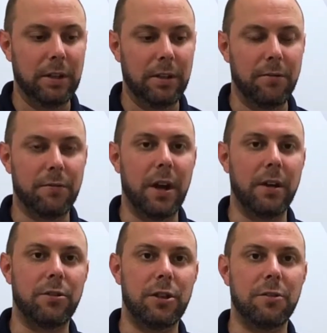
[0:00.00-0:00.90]
you've
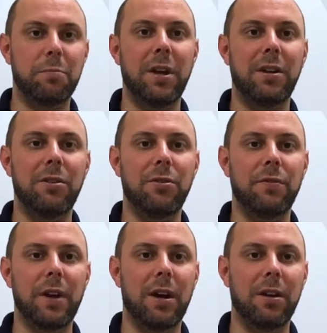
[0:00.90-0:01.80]
got chest pain and
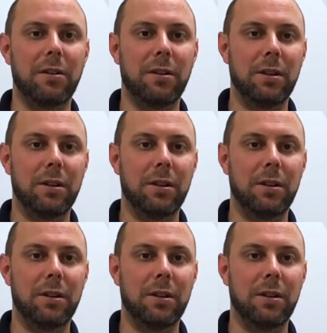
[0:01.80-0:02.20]
you've got